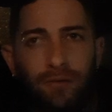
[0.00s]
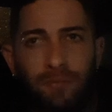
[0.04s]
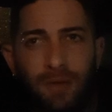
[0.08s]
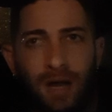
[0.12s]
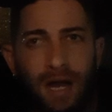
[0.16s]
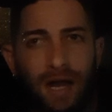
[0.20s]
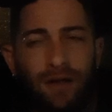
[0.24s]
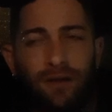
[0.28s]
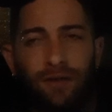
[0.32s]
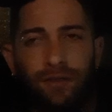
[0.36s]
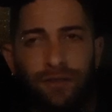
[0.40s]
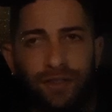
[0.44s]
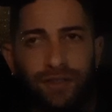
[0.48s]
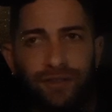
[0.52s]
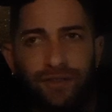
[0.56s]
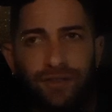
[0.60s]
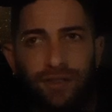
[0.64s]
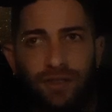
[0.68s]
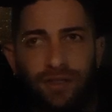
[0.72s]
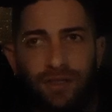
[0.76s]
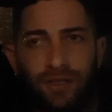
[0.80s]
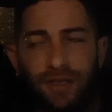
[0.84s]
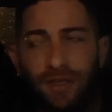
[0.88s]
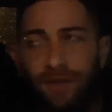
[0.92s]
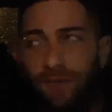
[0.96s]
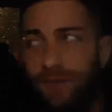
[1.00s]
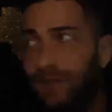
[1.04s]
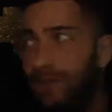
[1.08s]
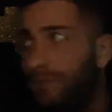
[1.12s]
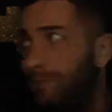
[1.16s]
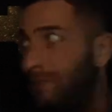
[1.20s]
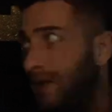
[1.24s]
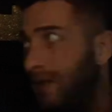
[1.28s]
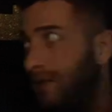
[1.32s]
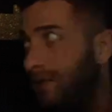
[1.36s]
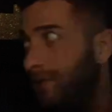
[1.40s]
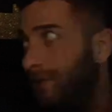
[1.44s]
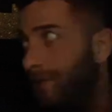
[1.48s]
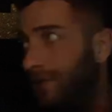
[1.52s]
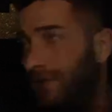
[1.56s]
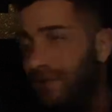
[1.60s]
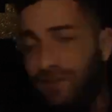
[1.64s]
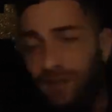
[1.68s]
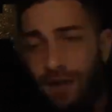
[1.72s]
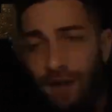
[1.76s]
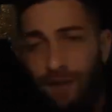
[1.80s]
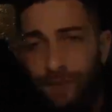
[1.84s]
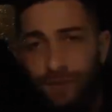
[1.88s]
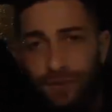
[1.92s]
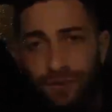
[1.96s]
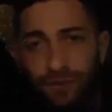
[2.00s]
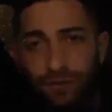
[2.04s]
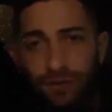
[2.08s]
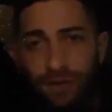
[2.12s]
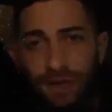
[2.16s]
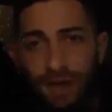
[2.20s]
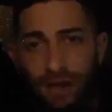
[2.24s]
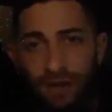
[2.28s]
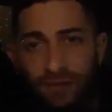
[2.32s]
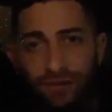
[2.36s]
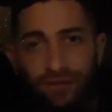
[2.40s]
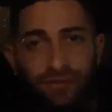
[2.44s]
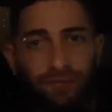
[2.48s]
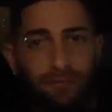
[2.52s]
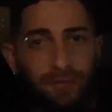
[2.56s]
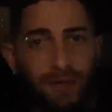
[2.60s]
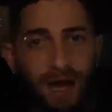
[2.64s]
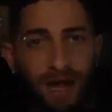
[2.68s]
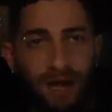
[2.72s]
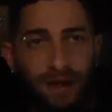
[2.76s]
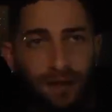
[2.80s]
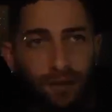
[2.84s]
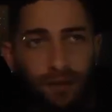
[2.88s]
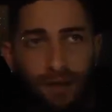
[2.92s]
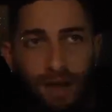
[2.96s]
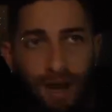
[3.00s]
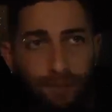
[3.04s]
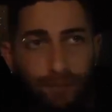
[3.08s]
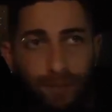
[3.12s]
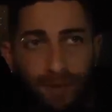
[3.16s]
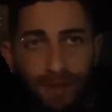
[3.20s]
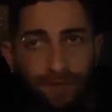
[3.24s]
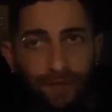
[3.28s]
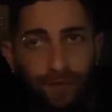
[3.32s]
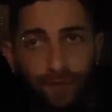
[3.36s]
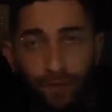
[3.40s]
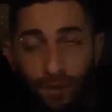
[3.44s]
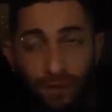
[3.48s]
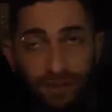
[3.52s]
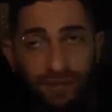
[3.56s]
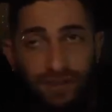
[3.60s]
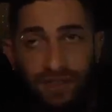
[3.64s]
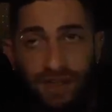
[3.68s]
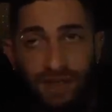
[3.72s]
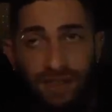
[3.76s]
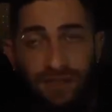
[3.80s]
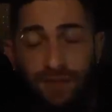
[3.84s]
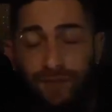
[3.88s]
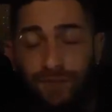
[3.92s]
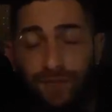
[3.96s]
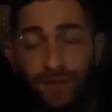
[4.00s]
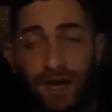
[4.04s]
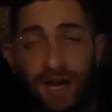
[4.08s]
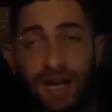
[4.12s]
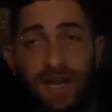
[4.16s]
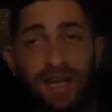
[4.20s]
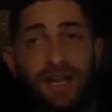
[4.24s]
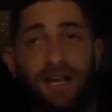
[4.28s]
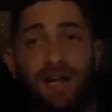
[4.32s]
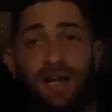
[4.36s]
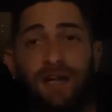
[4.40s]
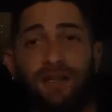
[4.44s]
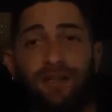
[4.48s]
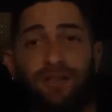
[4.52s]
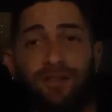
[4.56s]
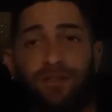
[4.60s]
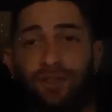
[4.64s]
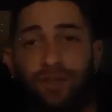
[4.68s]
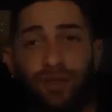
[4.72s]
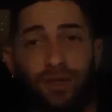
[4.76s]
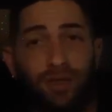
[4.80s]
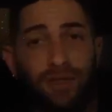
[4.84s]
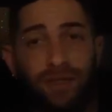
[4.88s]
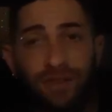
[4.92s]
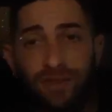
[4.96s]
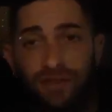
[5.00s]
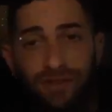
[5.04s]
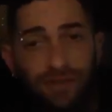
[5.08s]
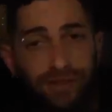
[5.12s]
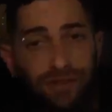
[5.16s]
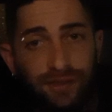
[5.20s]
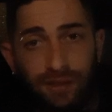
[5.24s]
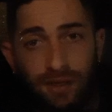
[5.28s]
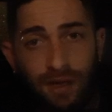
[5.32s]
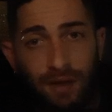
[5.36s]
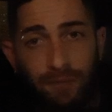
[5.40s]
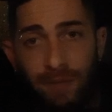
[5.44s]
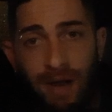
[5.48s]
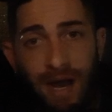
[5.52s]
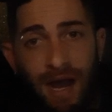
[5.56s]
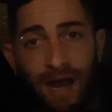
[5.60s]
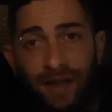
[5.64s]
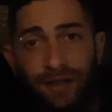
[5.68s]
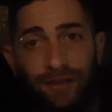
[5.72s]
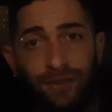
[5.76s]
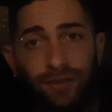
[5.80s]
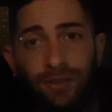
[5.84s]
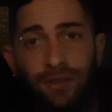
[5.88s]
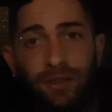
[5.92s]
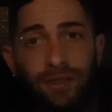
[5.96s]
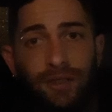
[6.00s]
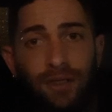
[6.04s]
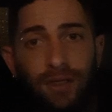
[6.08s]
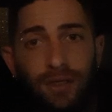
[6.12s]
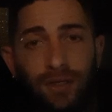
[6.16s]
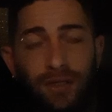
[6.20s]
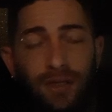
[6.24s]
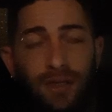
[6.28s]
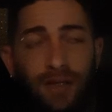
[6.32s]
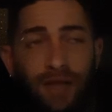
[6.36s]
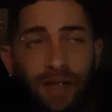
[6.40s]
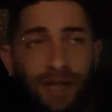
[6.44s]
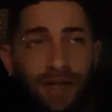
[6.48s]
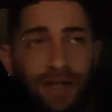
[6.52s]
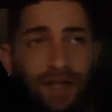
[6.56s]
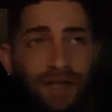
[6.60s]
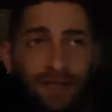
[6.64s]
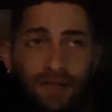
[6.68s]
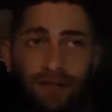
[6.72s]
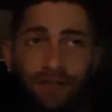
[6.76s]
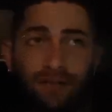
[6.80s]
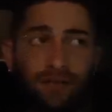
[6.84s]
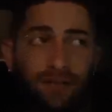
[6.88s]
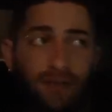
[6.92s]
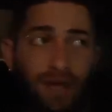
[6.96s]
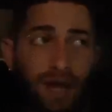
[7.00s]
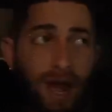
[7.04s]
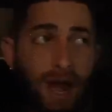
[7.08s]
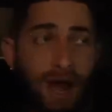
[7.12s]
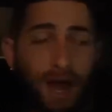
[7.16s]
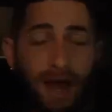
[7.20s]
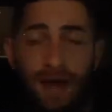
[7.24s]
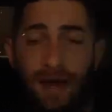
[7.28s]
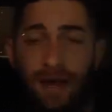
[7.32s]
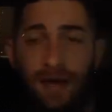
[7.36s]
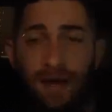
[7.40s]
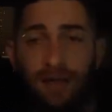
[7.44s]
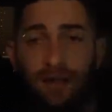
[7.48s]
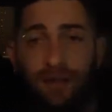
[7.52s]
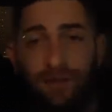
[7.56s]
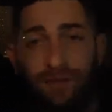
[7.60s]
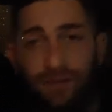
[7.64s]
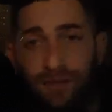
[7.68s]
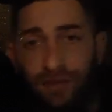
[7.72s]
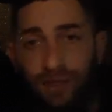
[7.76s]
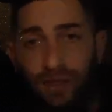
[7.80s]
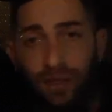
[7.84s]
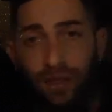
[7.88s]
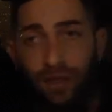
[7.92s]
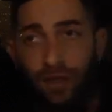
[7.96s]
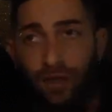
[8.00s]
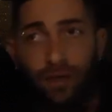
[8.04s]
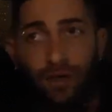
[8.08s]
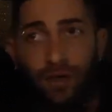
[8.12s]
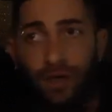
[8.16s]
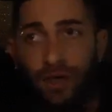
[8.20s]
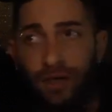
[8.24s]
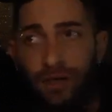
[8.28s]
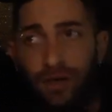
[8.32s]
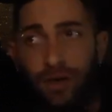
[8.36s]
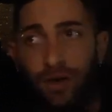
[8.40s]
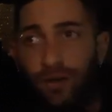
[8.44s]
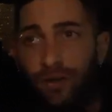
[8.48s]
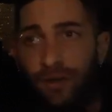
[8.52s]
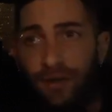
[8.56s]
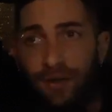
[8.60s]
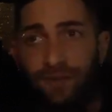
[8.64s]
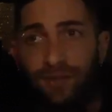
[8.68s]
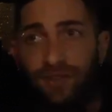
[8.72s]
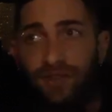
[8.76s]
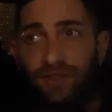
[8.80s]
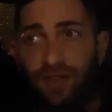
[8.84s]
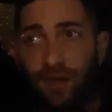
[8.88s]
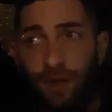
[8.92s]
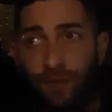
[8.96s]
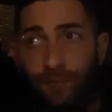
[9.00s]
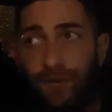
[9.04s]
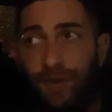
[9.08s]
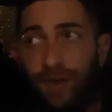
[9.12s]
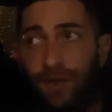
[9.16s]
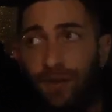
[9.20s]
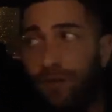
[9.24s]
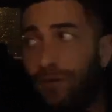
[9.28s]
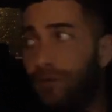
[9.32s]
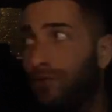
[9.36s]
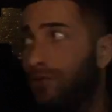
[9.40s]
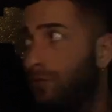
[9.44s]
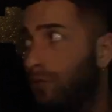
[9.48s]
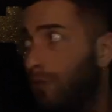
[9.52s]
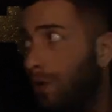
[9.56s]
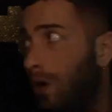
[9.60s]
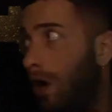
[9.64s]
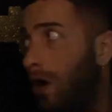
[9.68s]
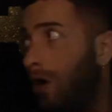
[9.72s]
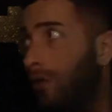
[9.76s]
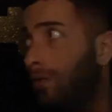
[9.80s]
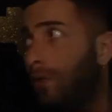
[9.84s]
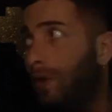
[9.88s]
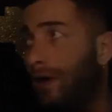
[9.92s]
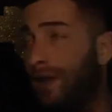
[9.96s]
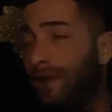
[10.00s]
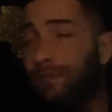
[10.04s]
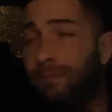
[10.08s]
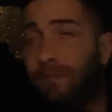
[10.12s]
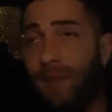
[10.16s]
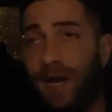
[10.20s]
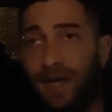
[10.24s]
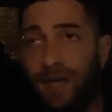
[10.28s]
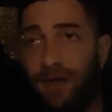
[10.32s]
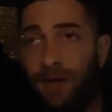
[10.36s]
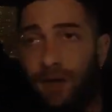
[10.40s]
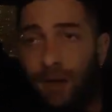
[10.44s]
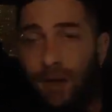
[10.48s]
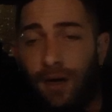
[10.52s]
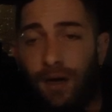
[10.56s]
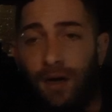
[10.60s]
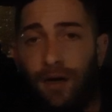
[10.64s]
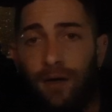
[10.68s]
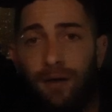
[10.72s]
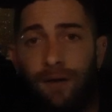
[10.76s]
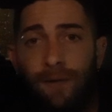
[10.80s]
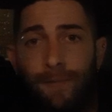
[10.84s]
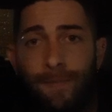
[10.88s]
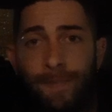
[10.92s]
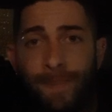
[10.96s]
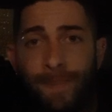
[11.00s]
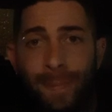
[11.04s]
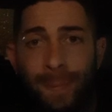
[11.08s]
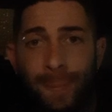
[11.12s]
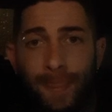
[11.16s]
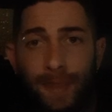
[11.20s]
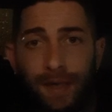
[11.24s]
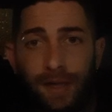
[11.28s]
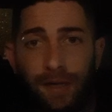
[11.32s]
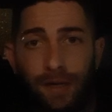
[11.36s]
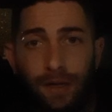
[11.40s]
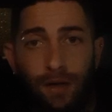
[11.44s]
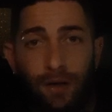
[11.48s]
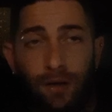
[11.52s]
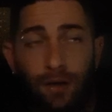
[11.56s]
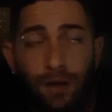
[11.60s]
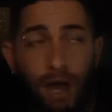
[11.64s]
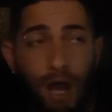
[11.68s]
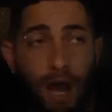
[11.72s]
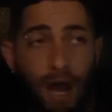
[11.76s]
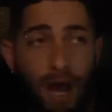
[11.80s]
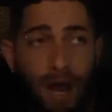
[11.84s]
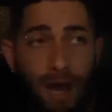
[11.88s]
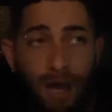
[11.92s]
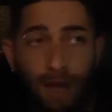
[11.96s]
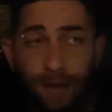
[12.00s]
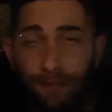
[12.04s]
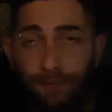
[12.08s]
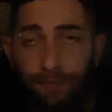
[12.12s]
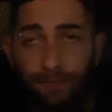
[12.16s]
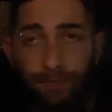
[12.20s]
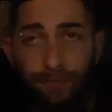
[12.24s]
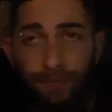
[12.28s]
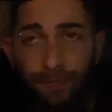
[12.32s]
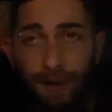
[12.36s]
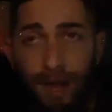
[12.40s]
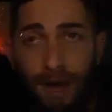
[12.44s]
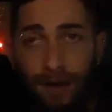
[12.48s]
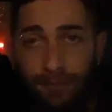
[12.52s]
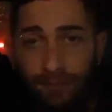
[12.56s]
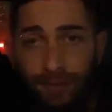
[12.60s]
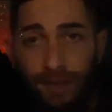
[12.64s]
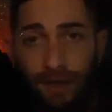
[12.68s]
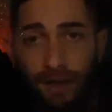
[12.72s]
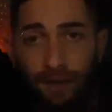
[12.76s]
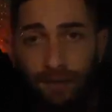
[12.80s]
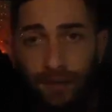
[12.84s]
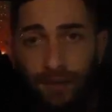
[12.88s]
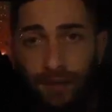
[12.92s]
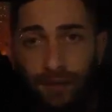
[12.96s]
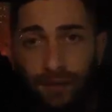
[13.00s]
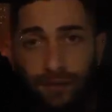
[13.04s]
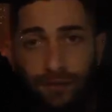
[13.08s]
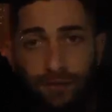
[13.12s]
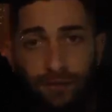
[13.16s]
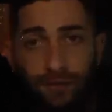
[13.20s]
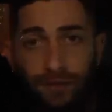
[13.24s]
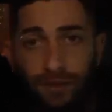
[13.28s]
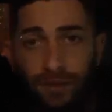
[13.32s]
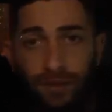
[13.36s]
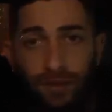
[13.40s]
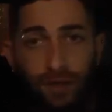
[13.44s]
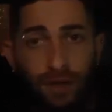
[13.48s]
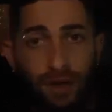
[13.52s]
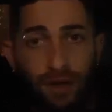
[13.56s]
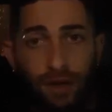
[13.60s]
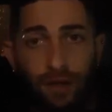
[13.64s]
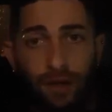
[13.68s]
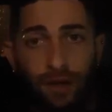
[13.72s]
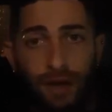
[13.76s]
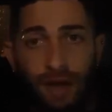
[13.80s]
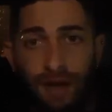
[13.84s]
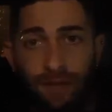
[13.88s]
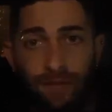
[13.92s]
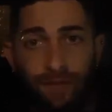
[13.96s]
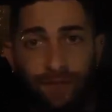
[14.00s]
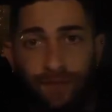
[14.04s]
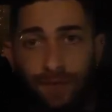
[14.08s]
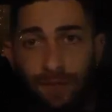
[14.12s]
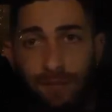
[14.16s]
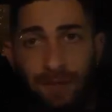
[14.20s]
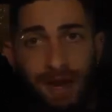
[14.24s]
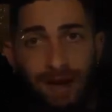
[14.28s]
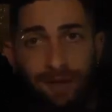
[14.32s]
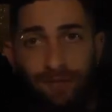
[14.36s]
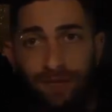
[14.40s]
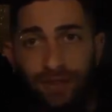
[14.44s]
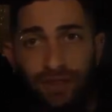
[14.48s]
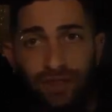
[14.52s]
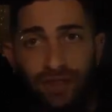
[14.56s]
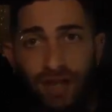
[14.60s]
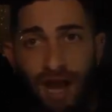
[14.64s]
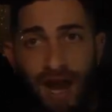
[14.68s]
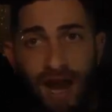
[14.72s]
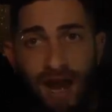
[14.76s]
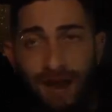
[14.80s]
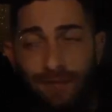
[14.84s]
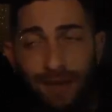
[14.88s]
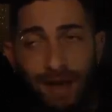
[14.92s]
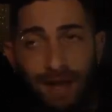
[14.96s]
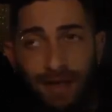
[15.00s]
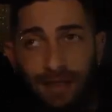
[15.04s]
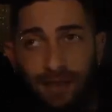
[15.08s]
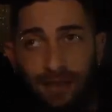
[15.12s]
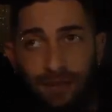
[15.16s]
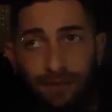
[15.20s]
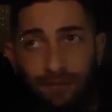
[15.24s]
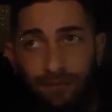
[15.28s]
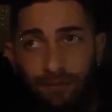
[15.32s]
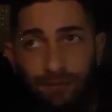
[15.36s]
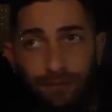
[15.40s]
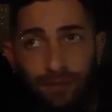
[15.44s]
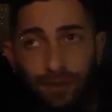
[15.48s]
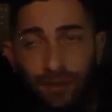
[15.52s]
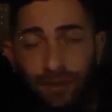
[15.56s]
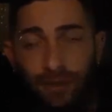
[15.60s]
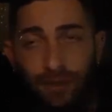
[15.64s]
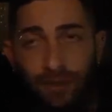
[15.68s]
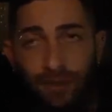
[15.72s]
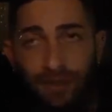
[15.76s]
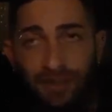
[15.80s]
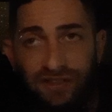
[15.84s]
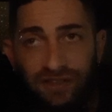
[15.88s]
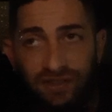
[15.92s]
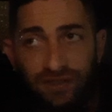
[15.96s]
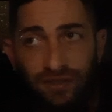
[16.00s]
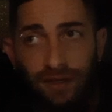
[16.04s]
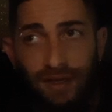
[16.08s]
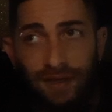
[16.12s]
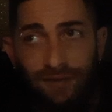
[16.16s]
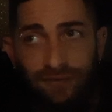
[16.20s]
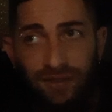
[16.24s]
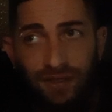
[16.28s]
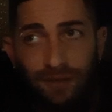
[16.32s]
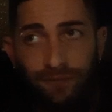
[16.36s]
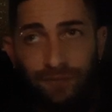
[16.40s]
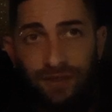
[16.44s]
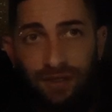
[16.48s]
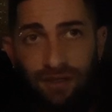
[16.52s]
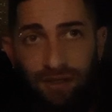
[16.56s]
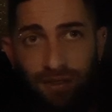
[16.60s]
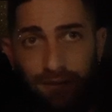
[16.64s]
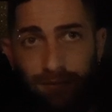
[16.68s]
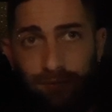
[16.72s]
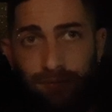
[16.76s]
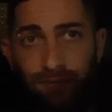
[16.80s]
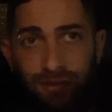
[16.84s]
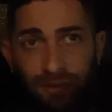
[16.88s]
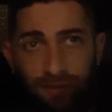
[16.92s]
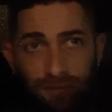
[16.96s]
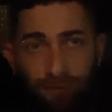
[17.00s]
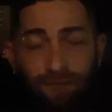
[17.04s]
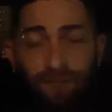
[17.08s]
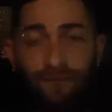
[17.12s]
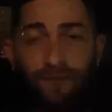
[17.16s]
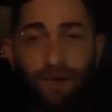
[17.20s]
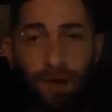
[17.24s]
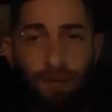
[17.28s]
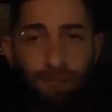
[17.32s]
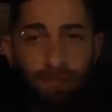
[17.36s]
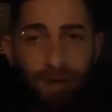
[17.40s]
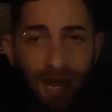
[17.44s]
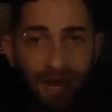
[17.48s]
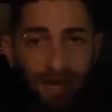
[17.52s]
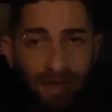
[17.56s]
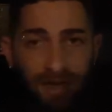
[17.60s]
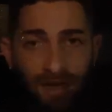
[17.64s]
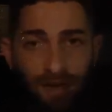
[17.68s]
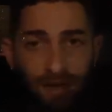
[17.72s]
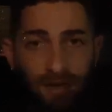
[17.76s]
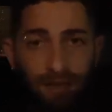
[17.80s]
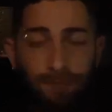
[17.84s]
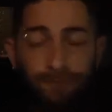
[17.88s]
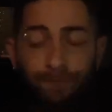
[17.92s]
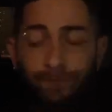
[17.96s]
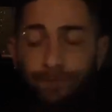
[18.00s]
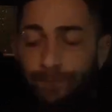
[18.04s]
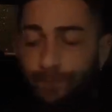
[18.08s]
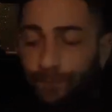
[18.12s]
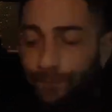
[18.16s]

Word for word: a mile unless you're going to give us benefits. Offer $2 a mile. I pay 4 cents for Aon insurance a mile. And I securely know that if something goes wrong with my car, you know, I I'm covered. You know, I, if I'm out of a job, I can, you know, I still have something to, to fall back on.